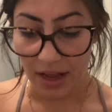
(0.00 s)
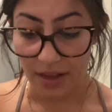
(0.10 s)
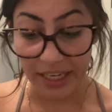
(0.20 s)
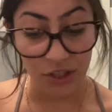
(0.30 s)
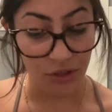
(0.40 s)

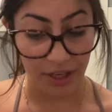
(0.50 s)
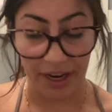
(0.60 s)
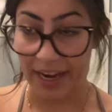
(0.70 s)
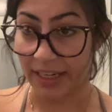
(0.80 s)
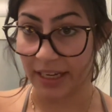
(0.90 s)
They drew their
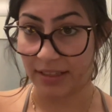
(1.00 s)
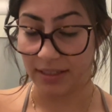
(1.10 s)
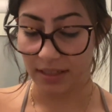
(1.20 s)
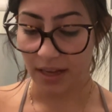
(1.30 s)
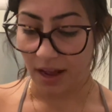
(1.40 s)

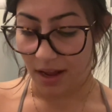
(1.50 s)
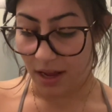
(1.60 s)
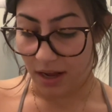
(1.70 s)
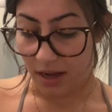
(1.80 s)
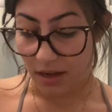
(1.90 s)
handguns.
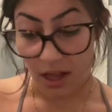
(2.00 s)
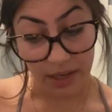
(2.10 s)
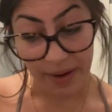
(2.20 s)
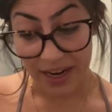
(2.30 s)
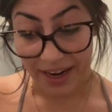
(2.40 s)
I'll admit,